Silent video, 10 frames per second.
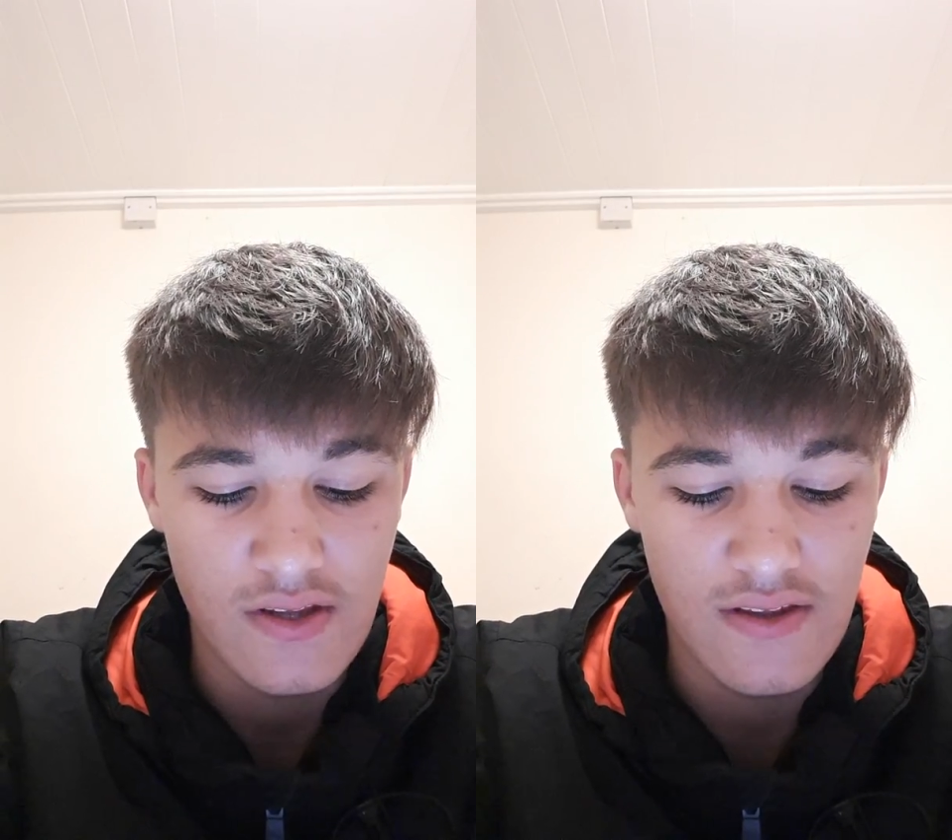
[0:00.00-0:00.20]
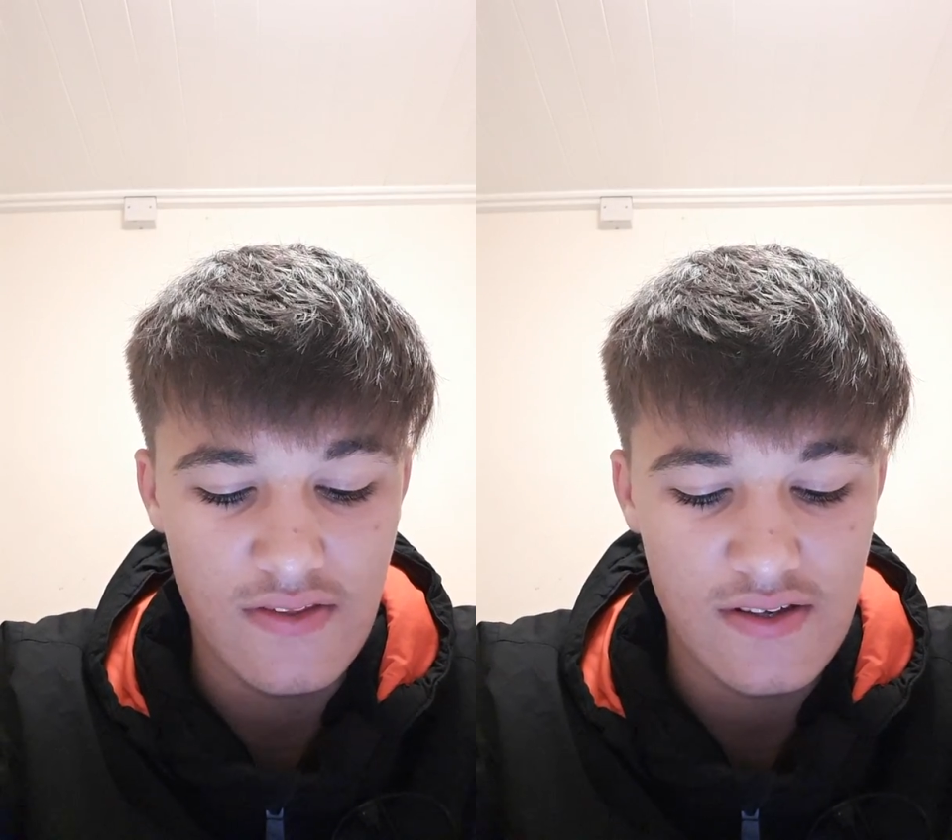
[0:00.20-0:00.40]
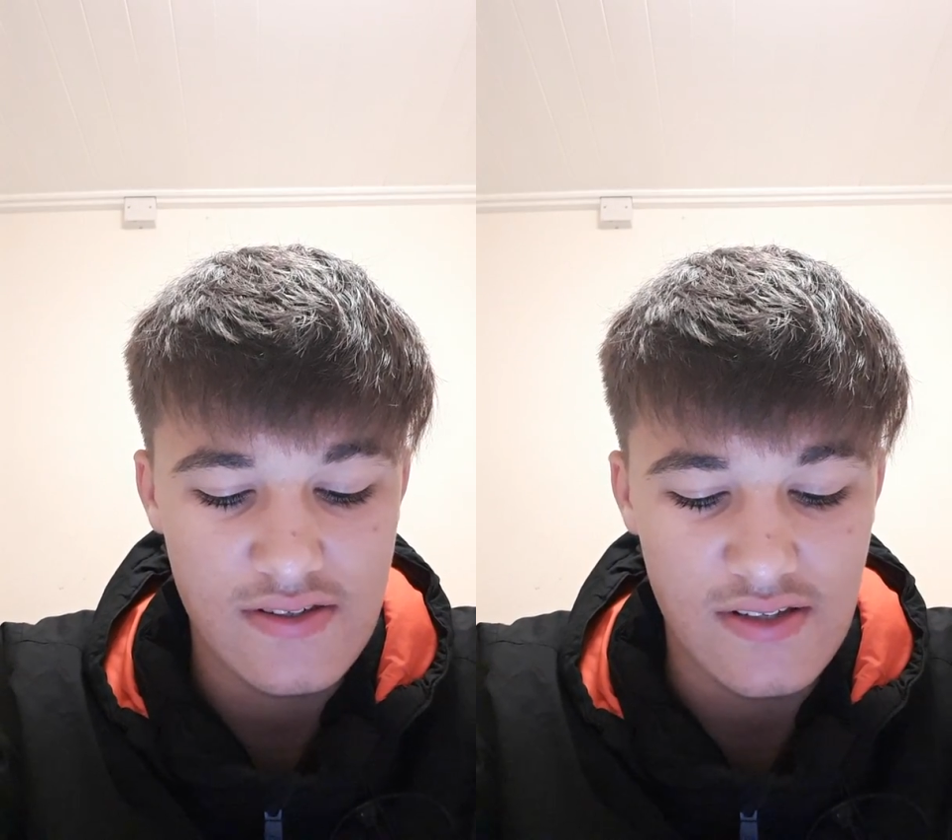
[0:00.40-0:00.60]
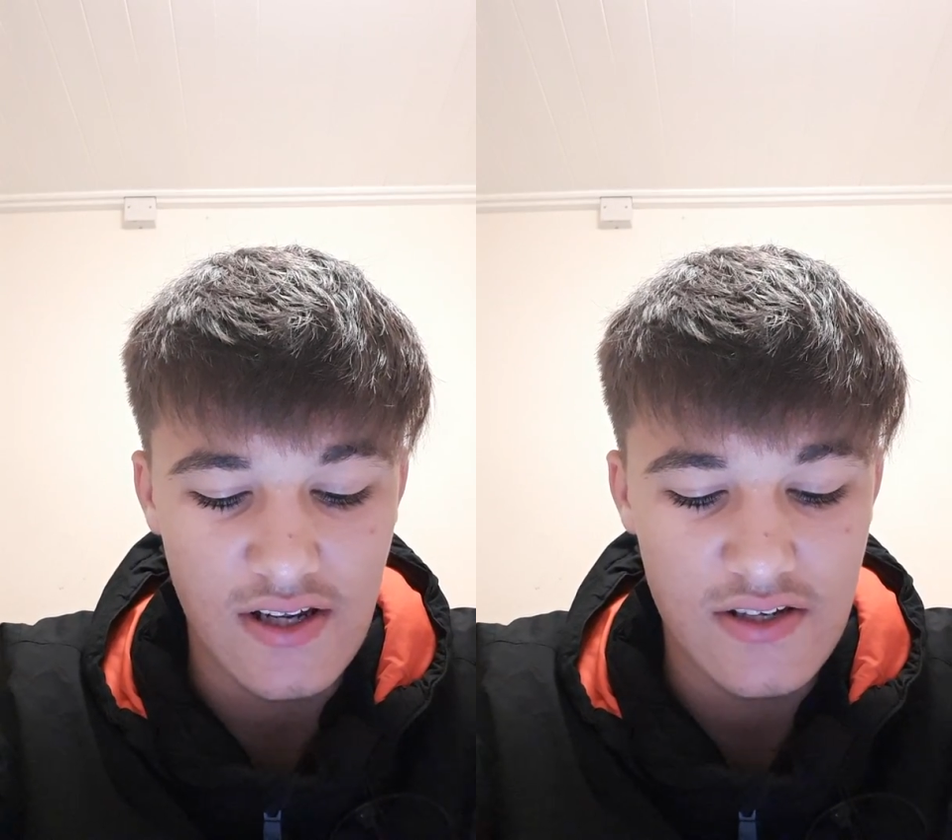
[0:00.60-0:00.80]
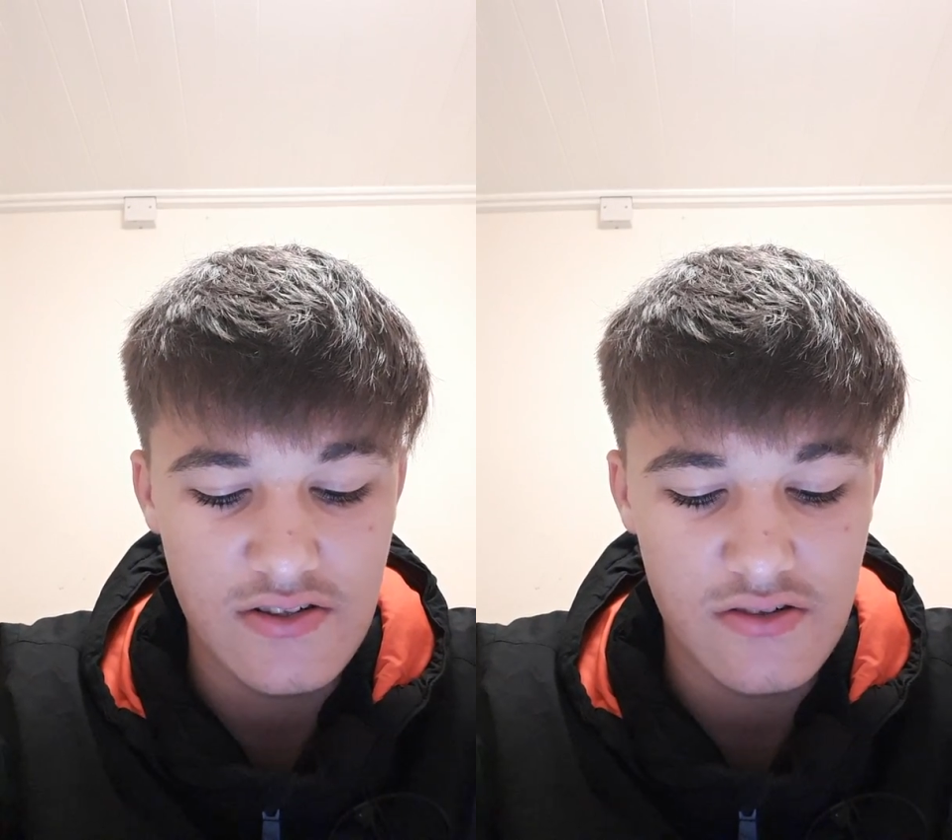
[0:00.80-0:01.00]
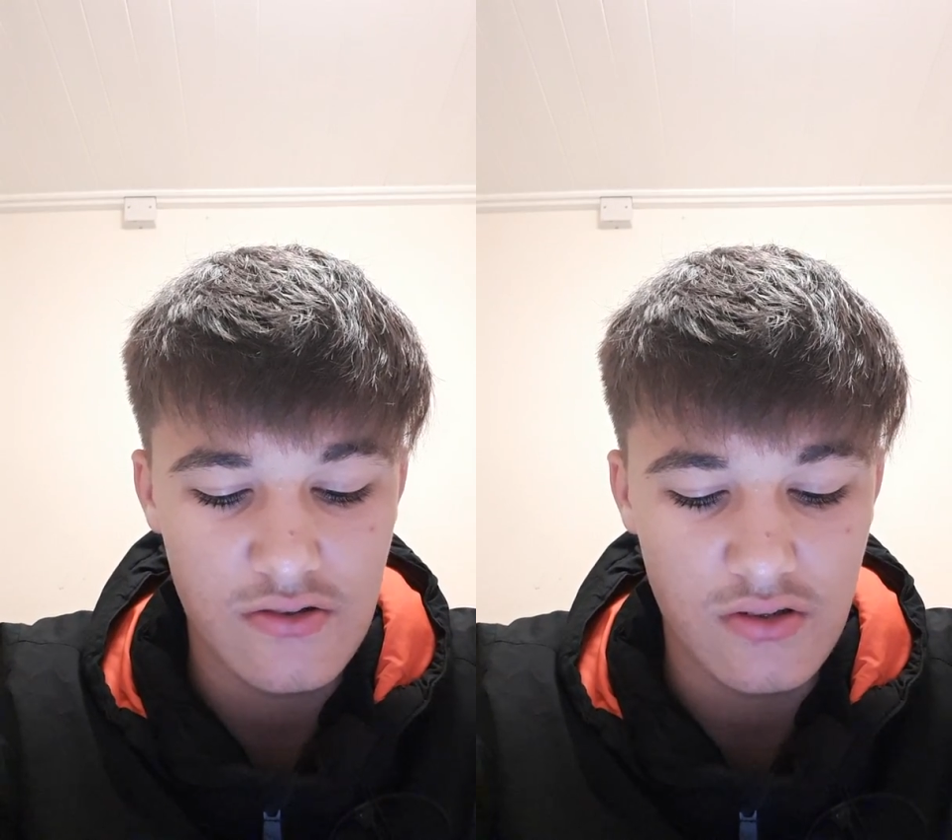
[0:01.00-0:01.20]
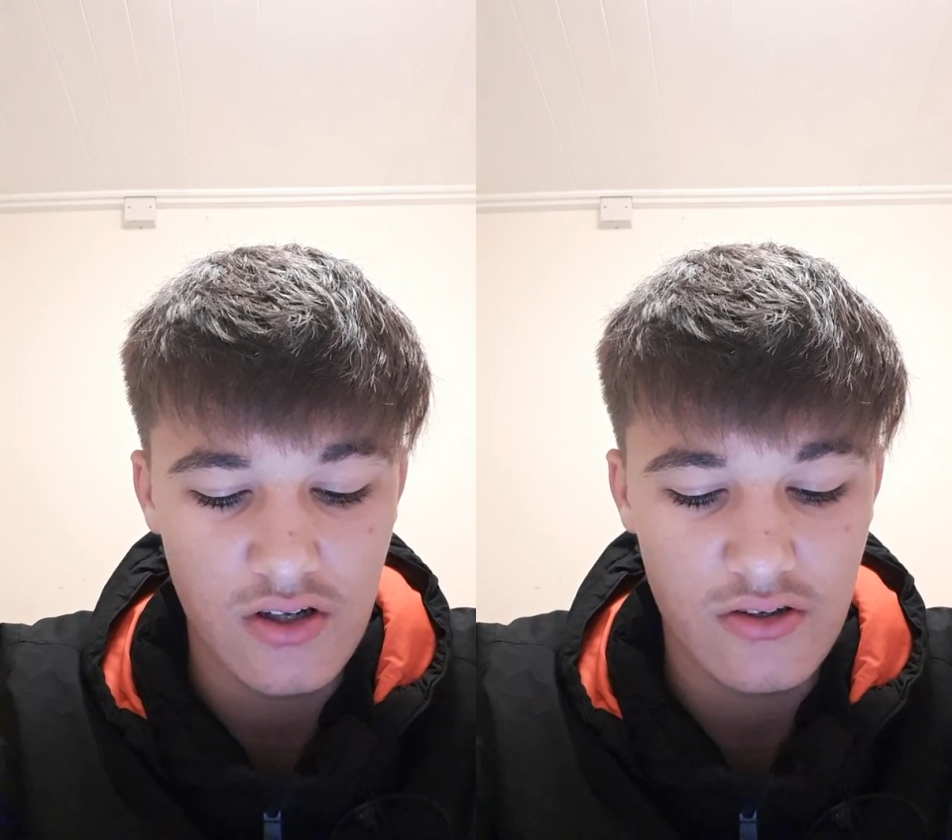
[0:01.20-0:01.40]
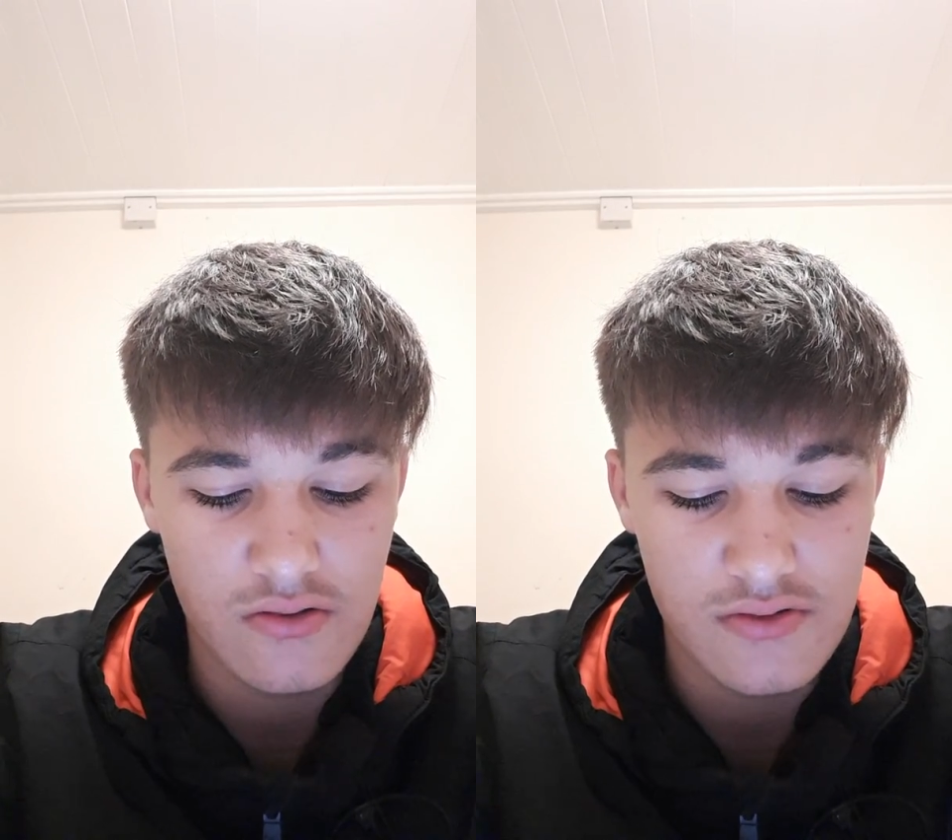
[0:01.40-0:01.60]
in this stage, your
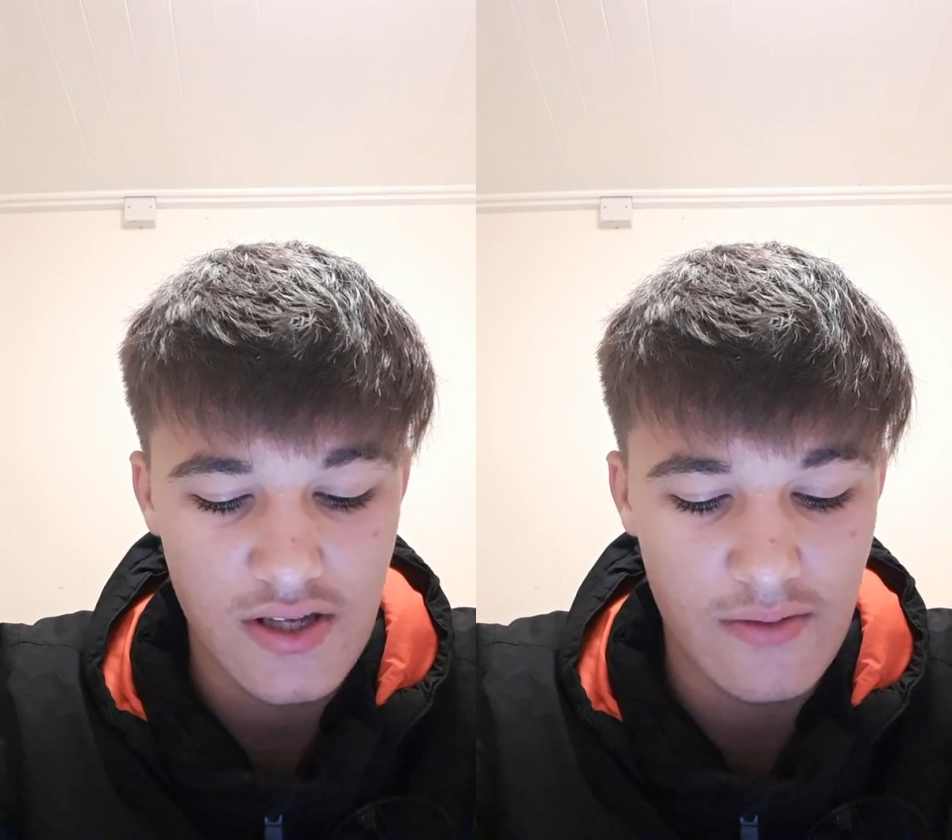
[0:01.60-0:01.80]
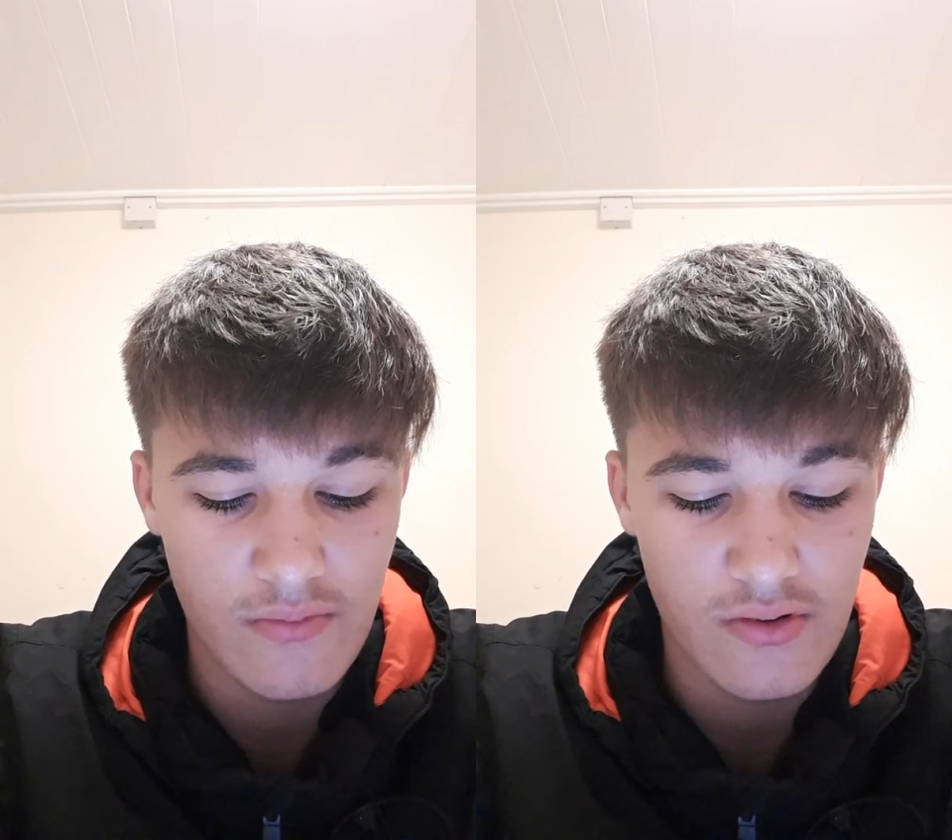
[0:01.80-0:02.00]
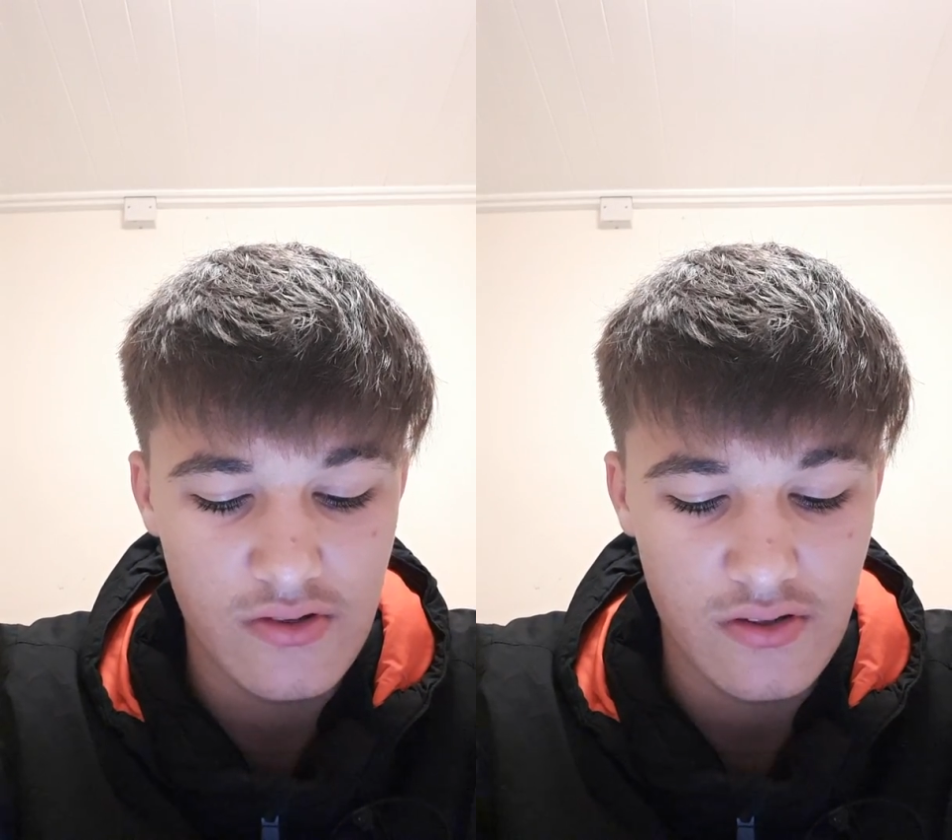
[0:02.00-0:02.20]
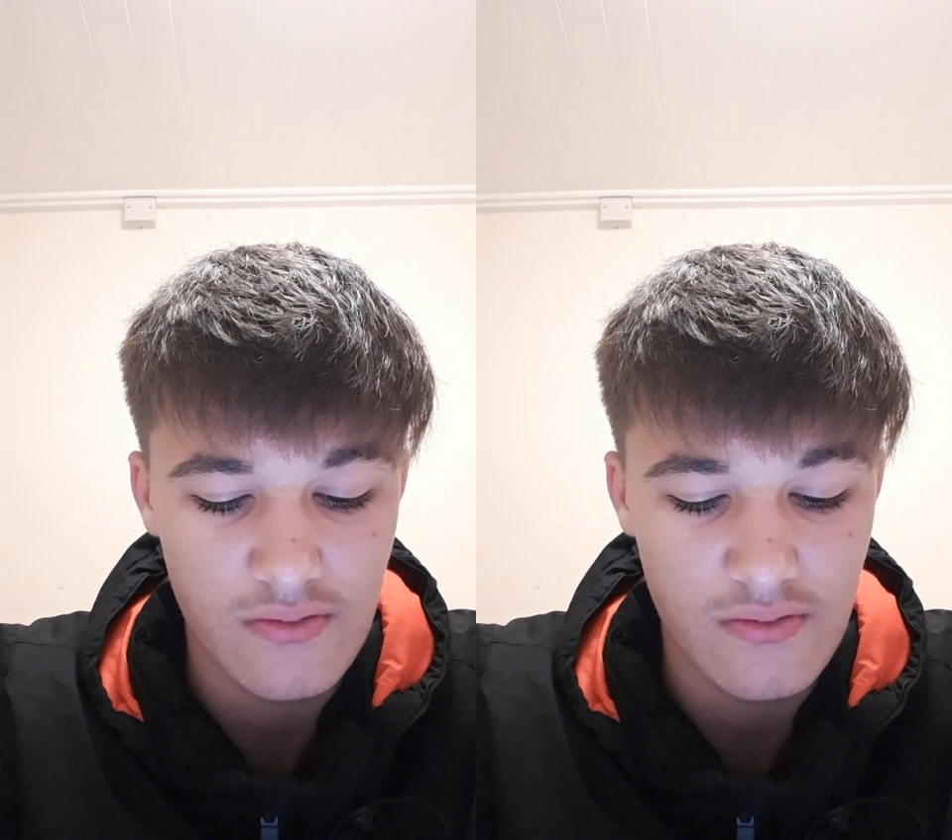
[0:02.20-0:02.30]
local team would